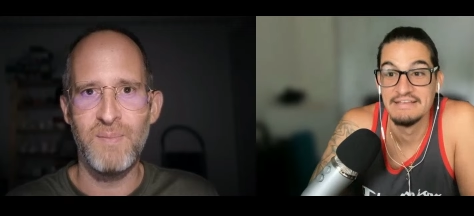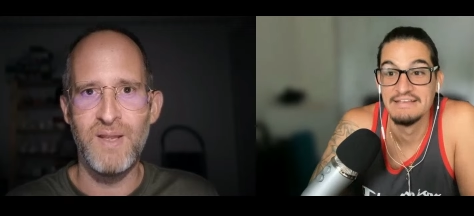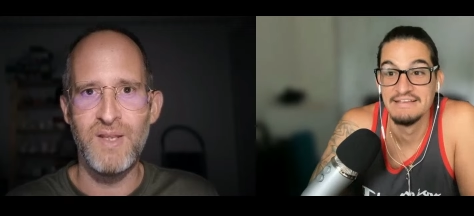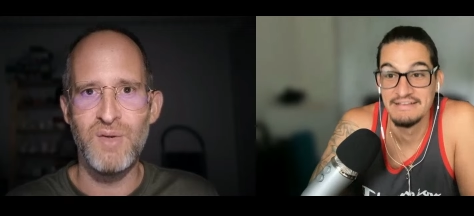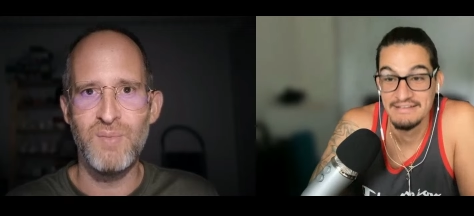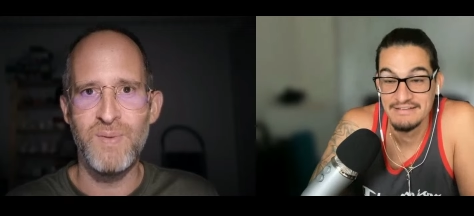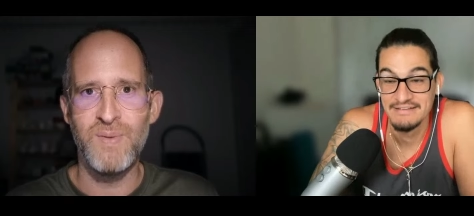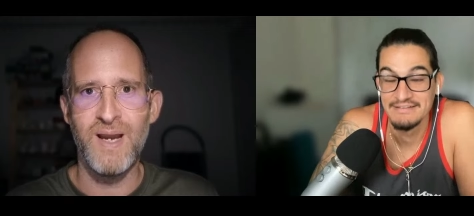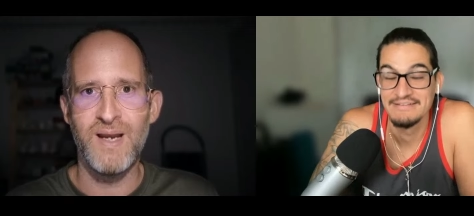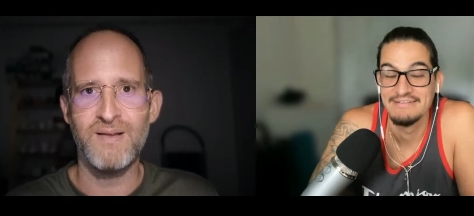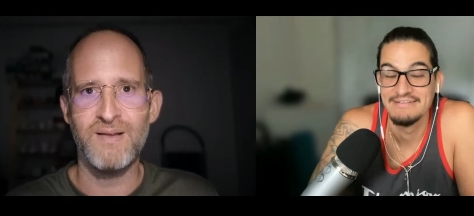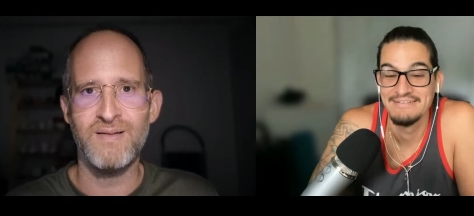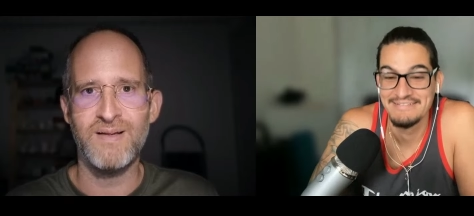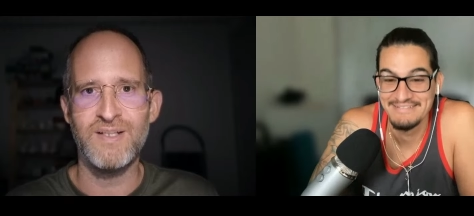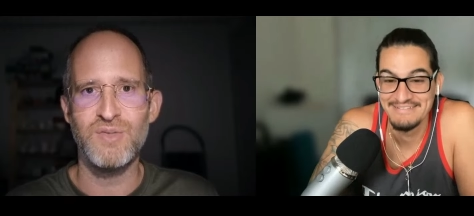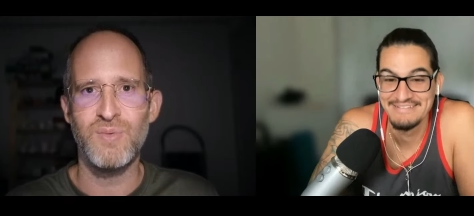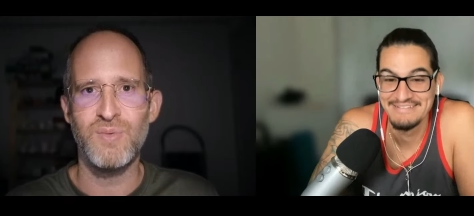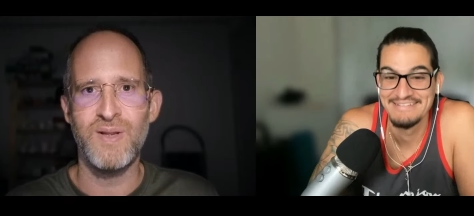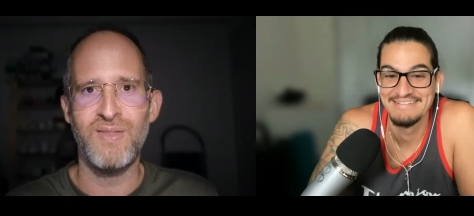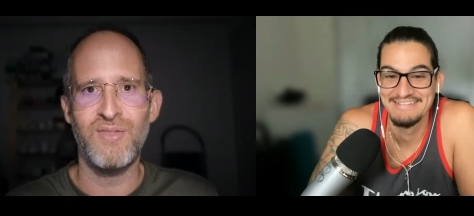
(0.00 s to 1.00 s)
Speaker 1: met you back in
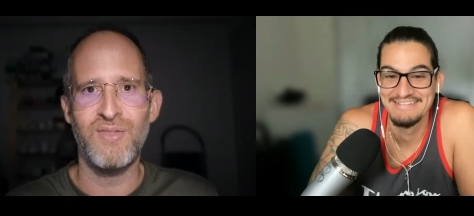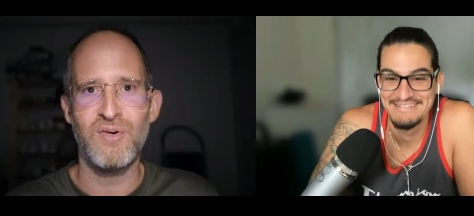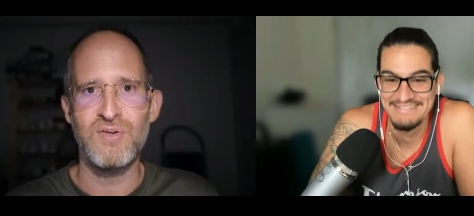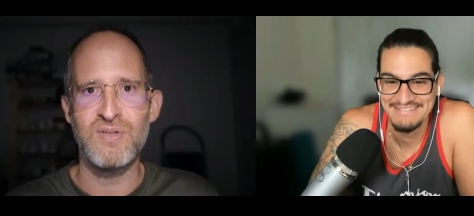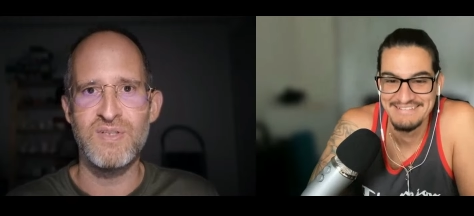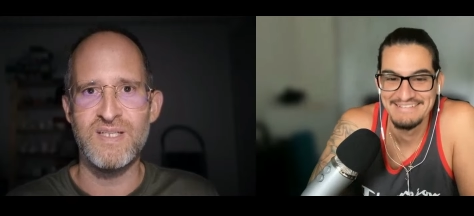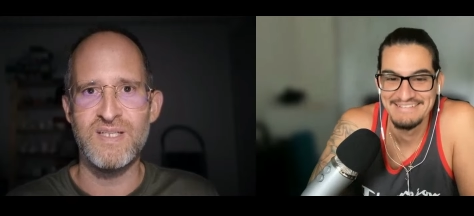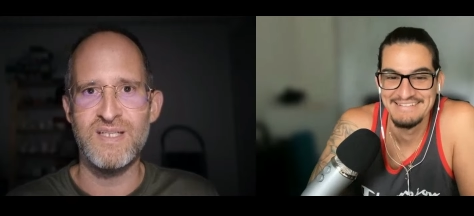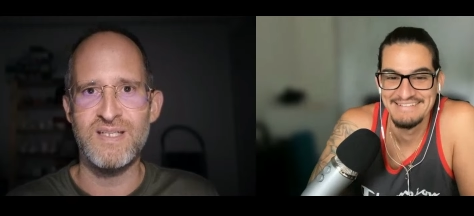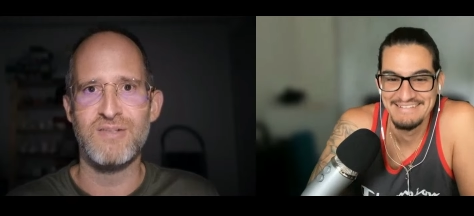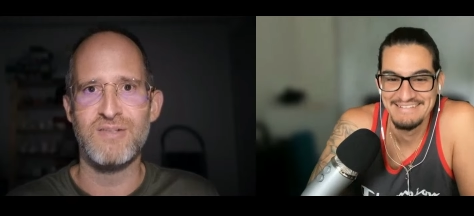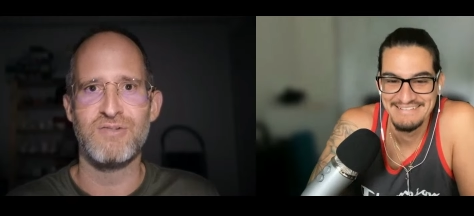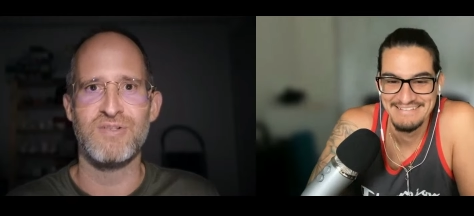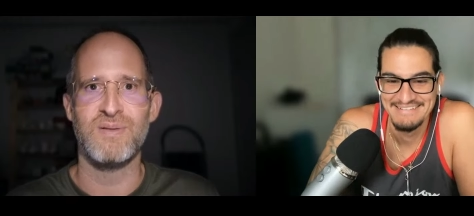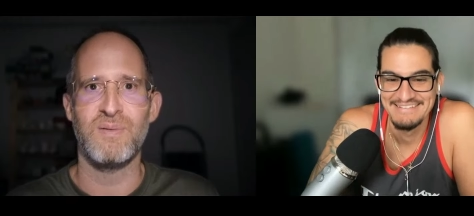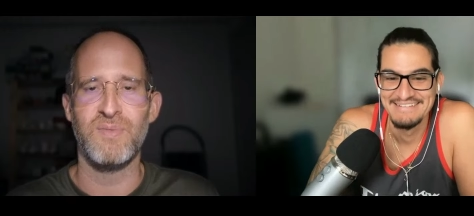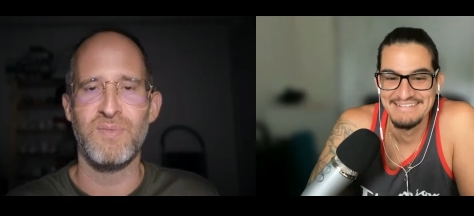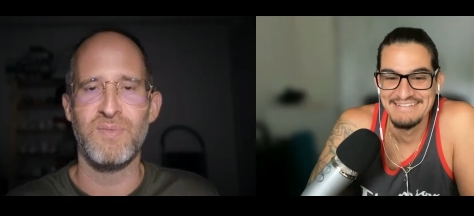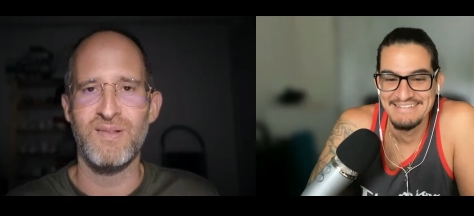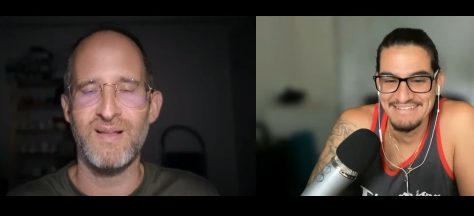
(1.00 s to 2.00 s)
like 2013 or
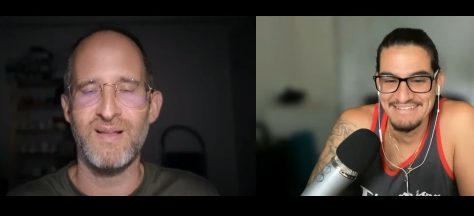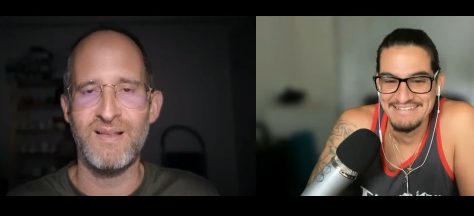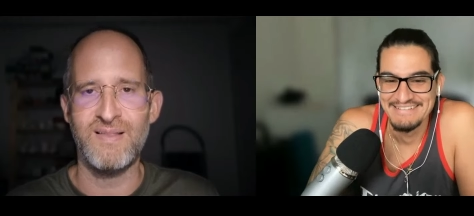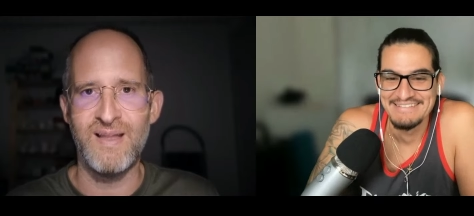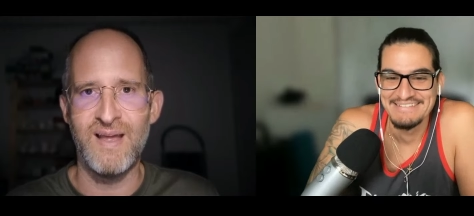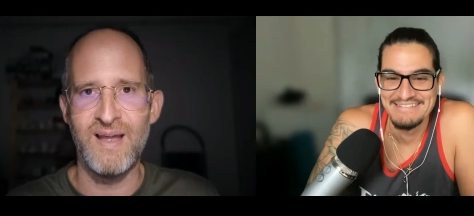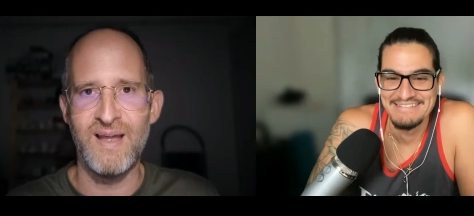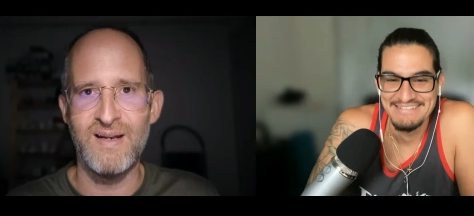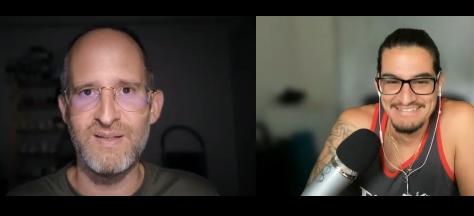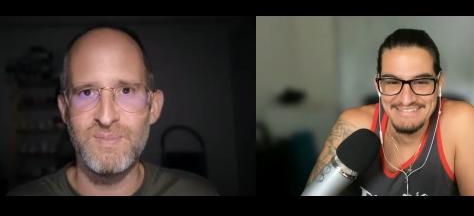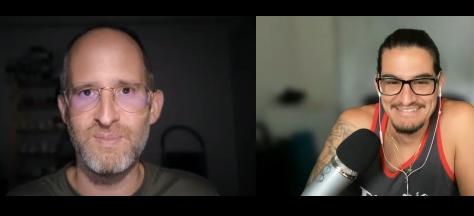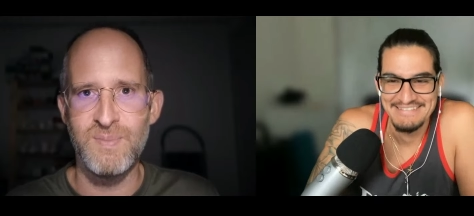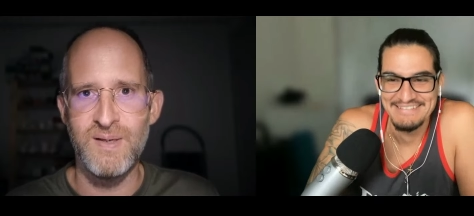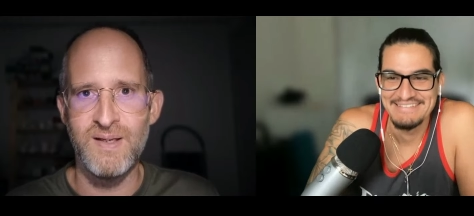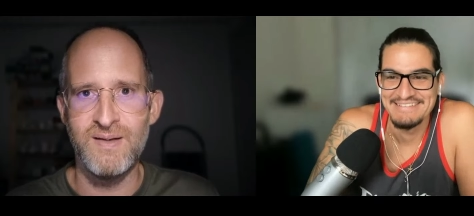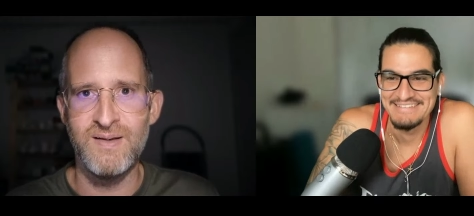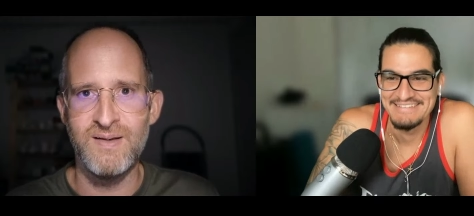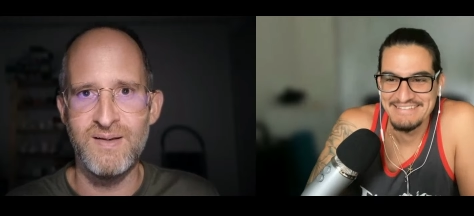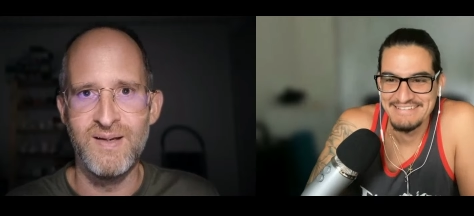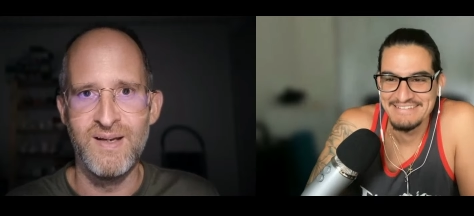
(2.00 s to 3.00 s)
something like that. It's
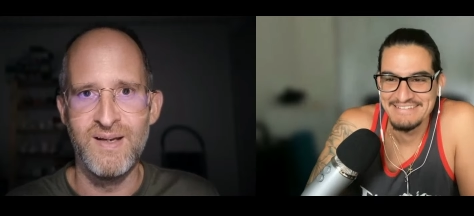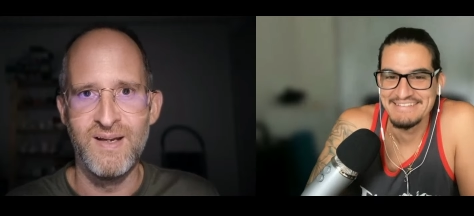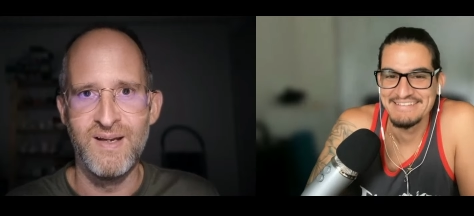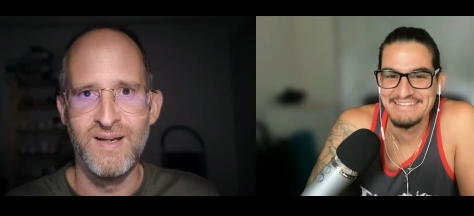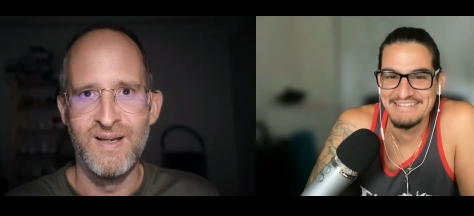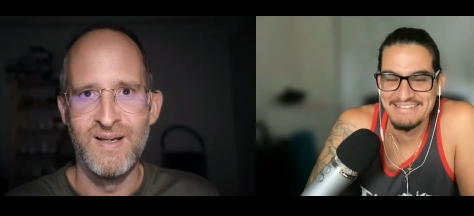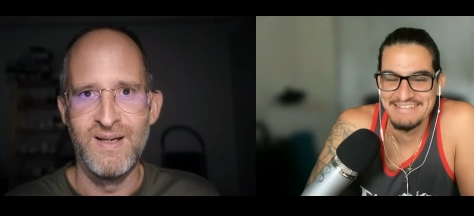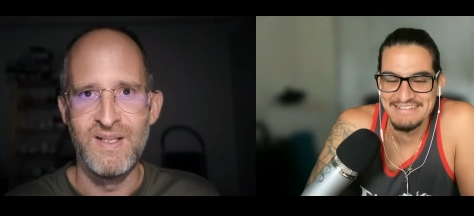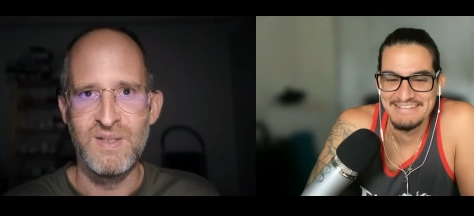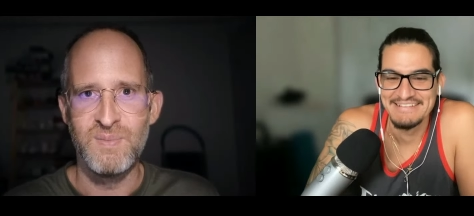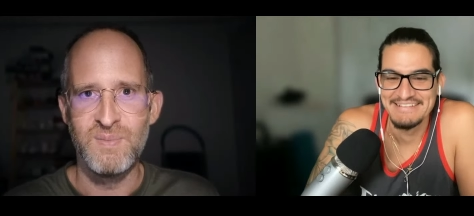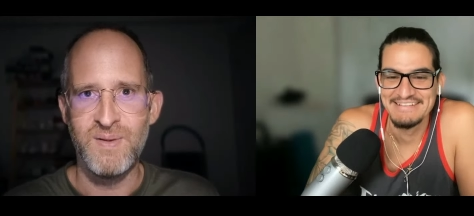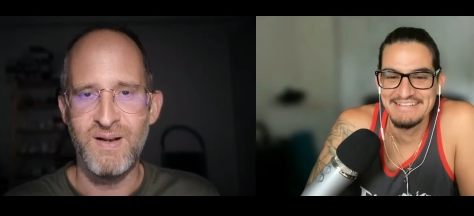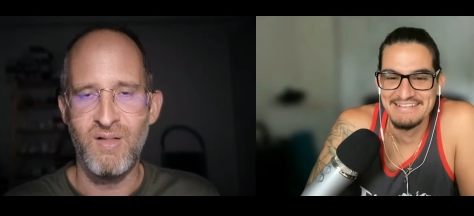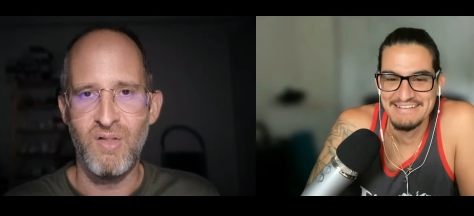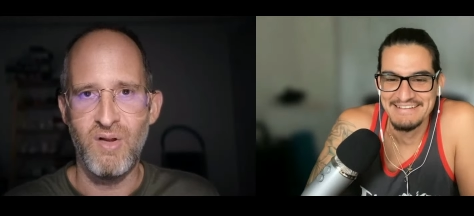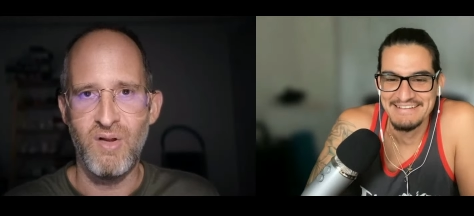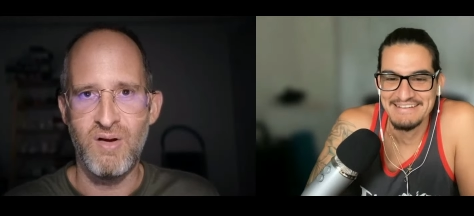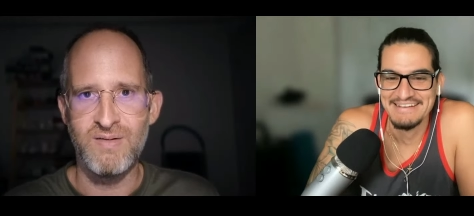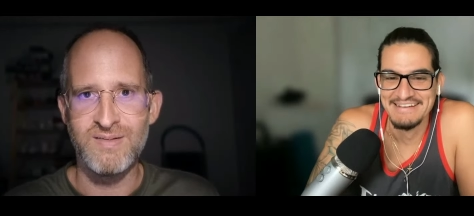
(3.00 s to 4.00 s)
been it's been a
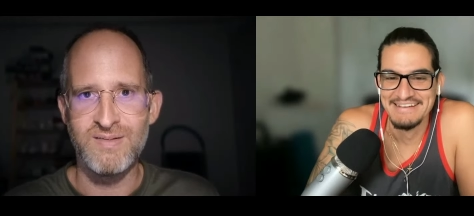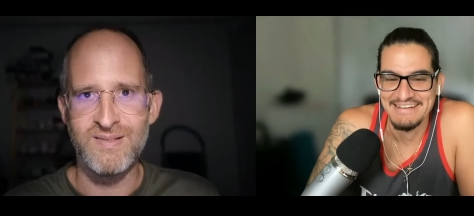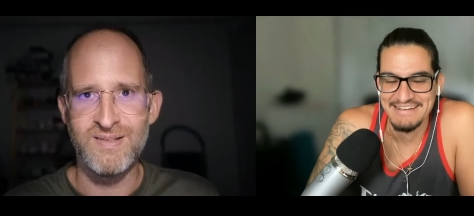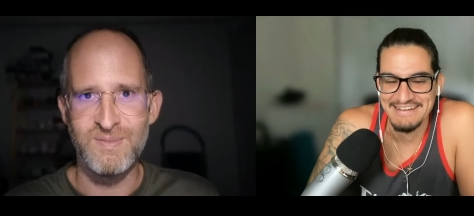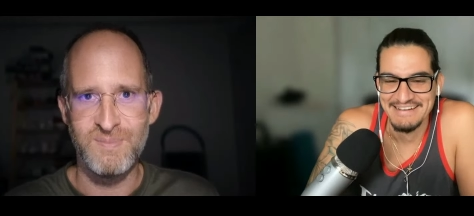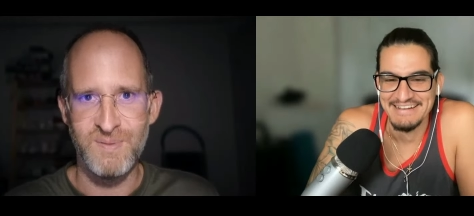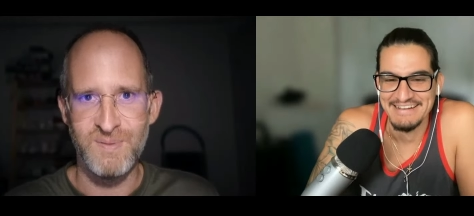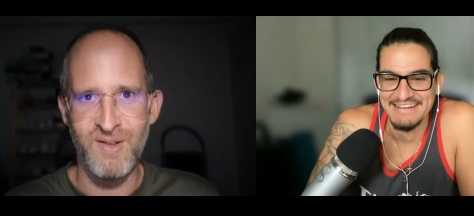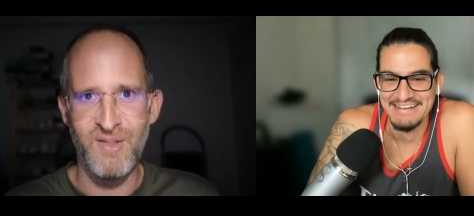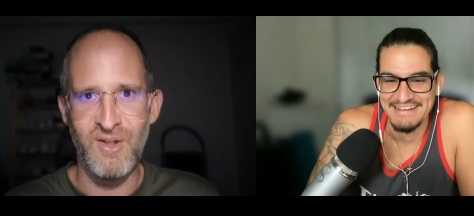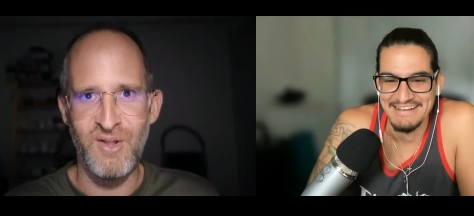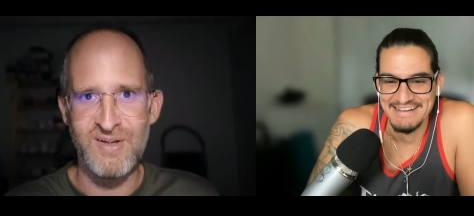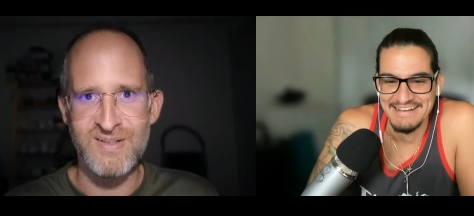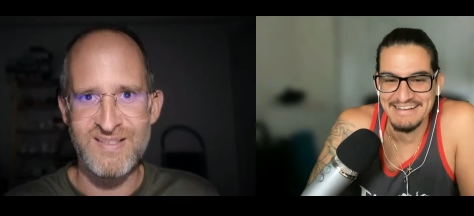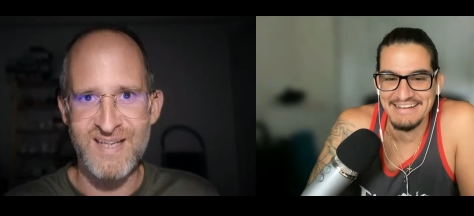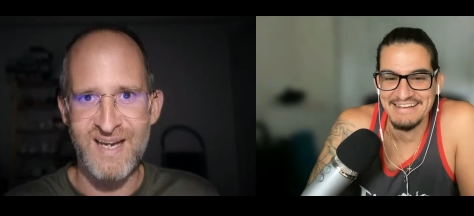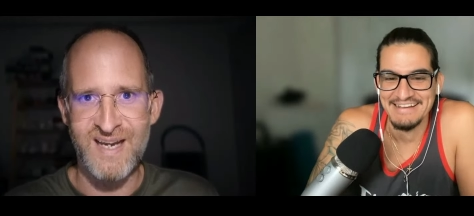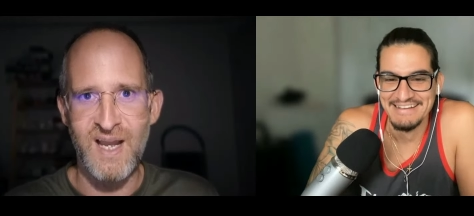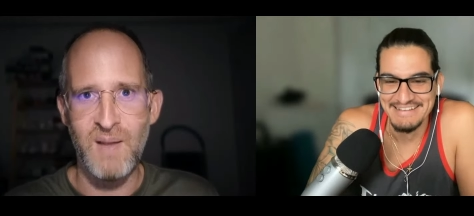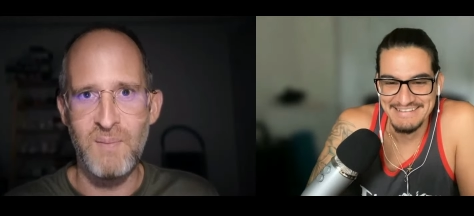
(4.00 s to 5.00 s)
long it's been a long
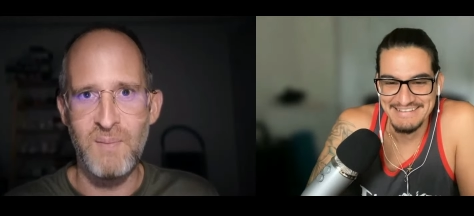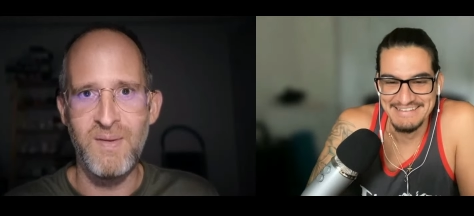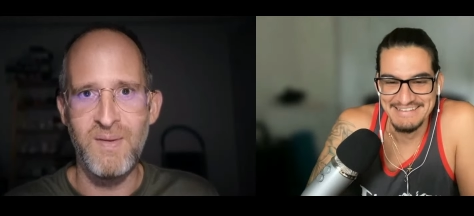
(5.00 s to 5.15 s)
time